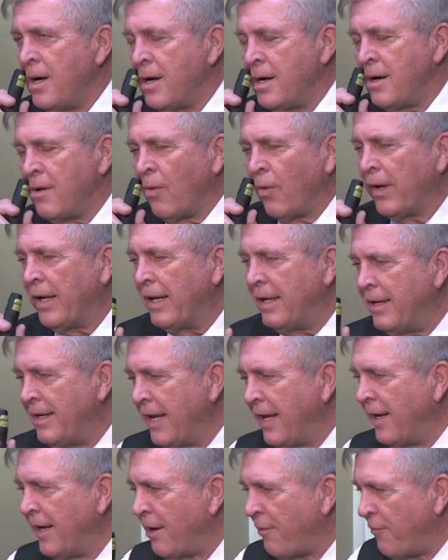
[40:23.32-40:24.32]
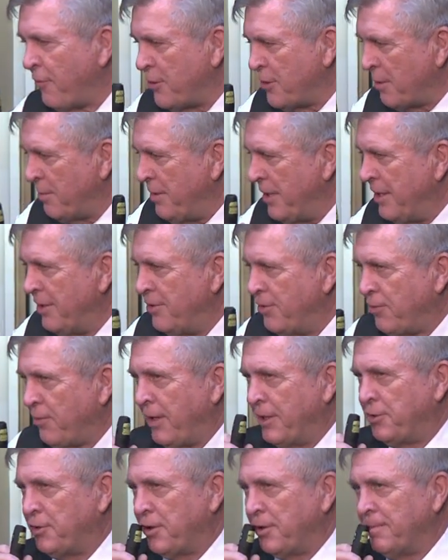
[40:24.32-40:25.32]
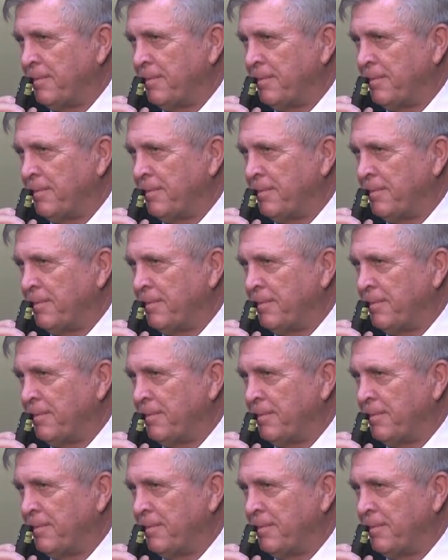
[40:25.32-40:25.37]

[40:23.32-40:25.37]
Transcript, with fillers: we're going to dig now for some hidden treasure.